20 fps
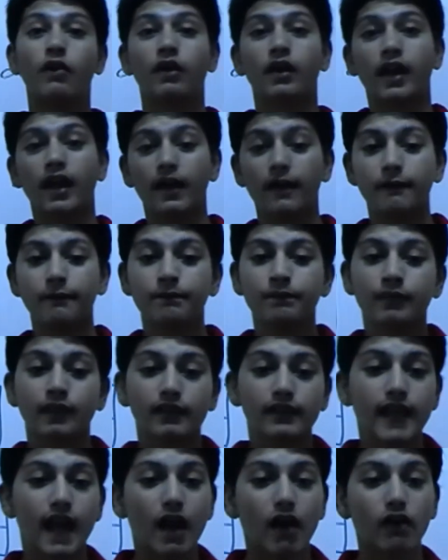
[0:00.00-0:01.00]
Okay,
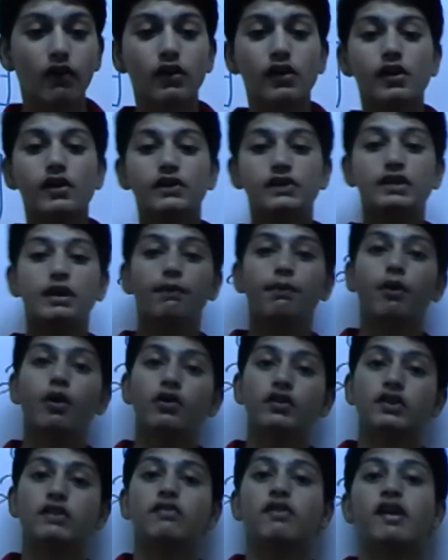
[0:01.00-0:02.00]
now
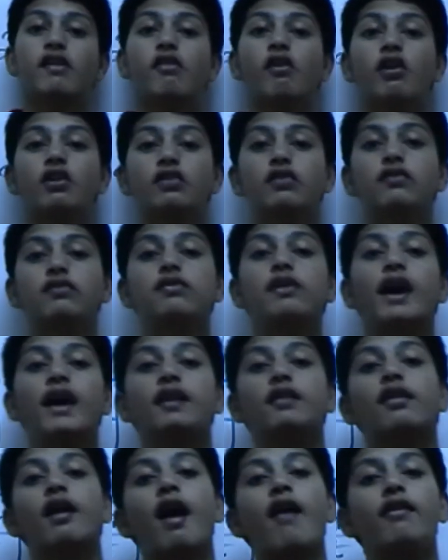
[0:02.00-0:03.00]
suppose if I want to
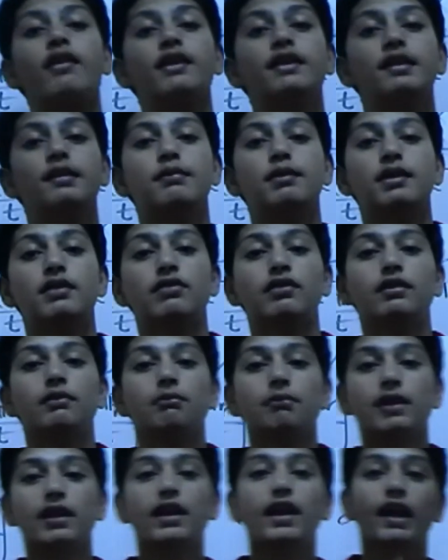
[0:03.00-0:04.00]
find gravity
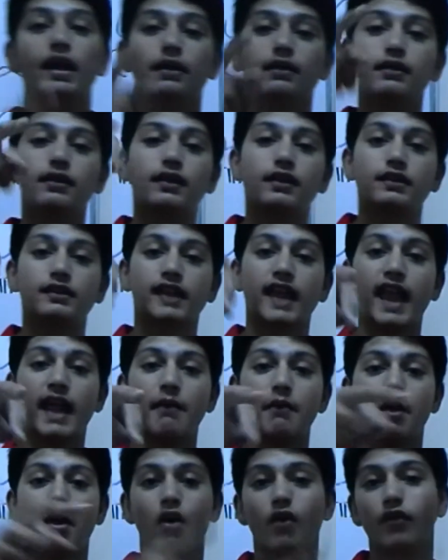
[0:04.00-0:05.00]
between me and this
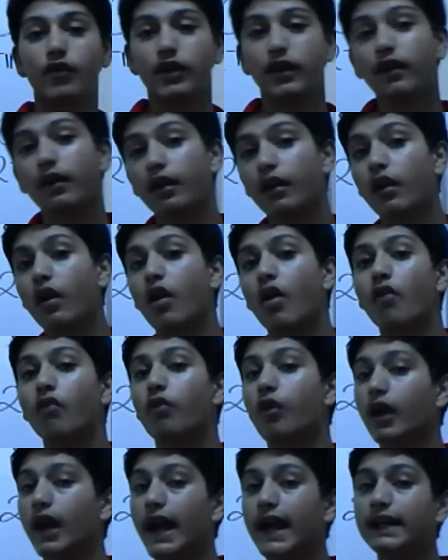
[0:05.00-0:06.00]
camera over here,
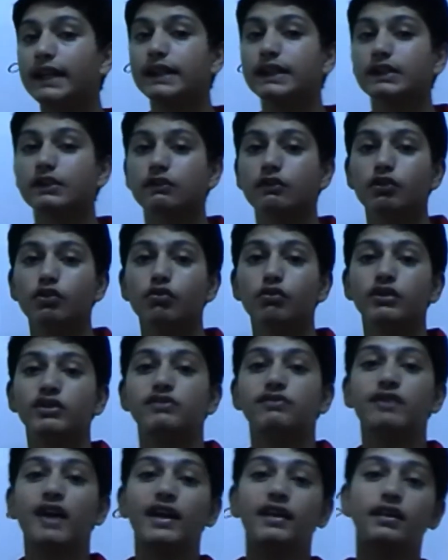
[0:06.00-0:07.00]
what I need to do
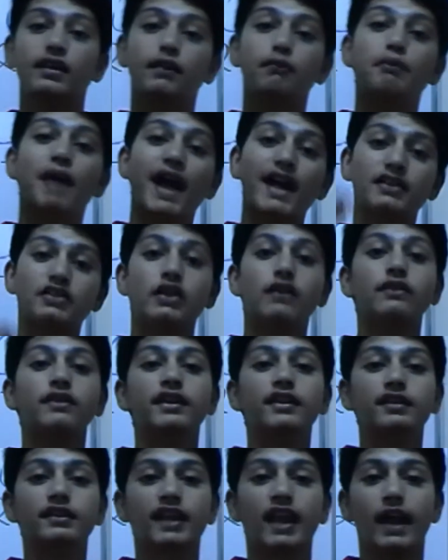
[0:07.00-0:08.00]
is find the mass
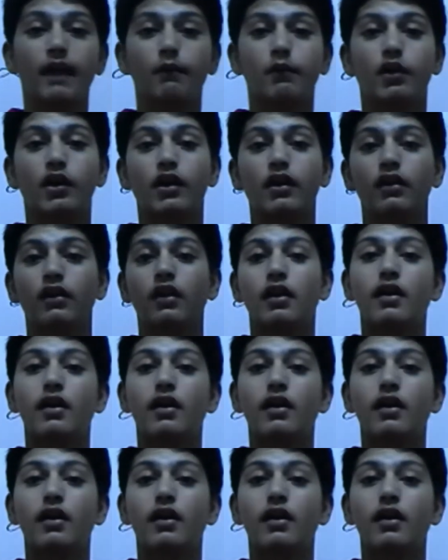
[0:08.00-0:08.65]
of this camera,